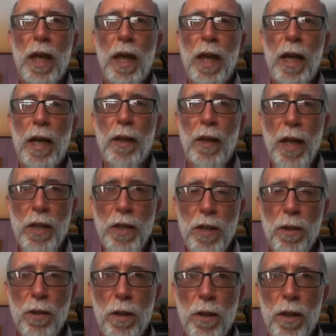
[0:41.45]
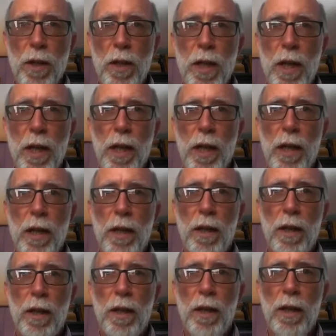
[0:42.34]
and that's good, and
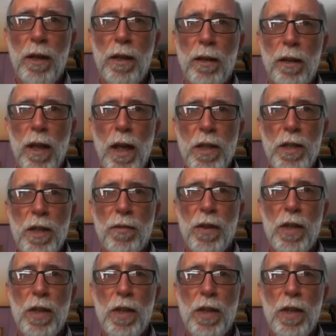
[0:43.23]
lots